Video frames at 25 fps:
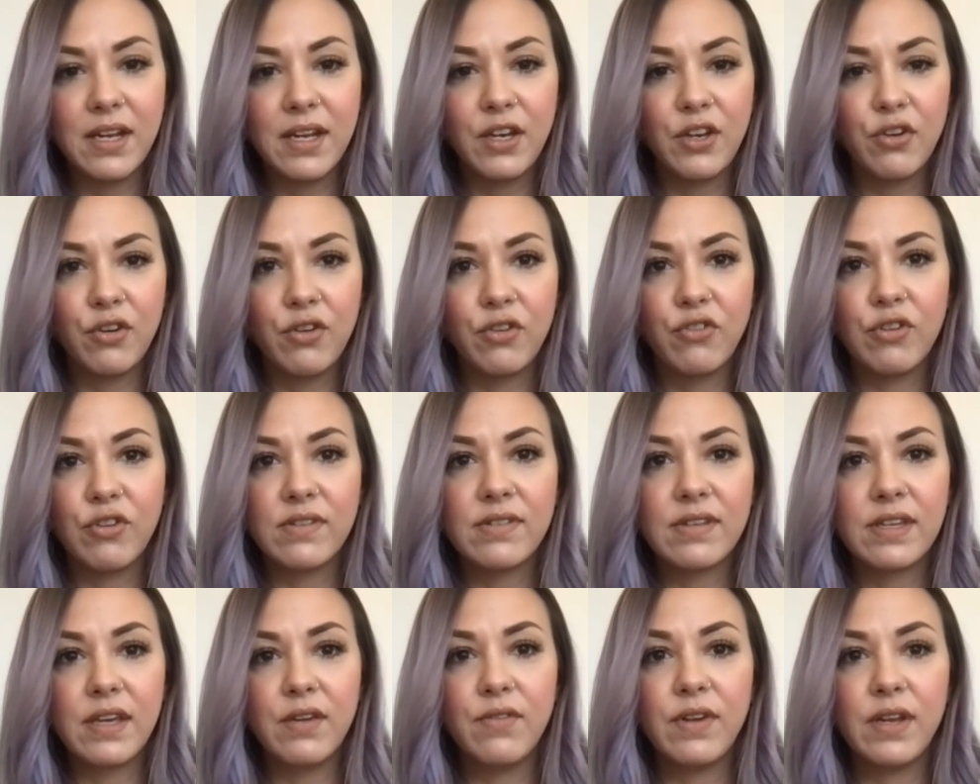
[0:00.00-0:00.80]
And you're
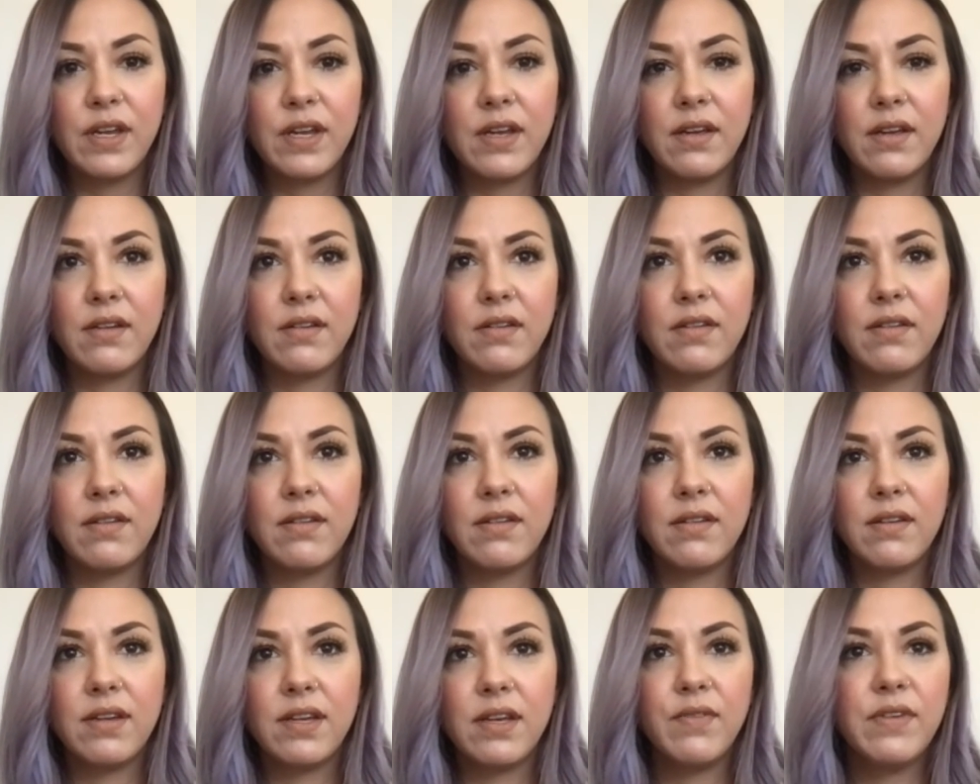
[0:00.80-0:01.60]
just giving
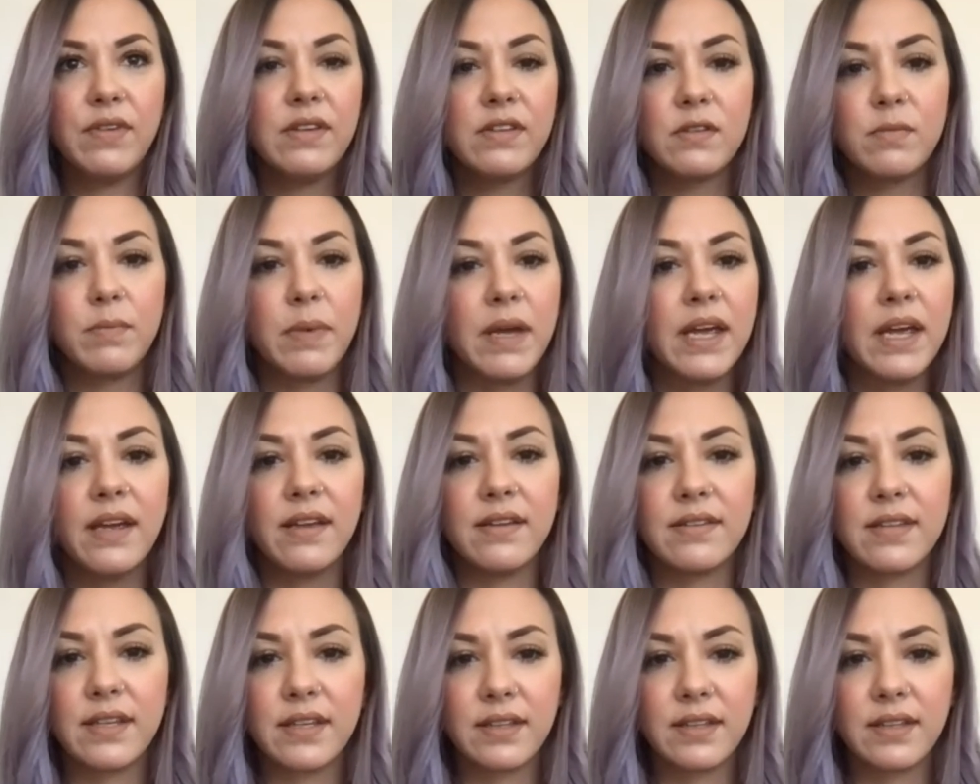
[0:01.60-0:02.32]
space.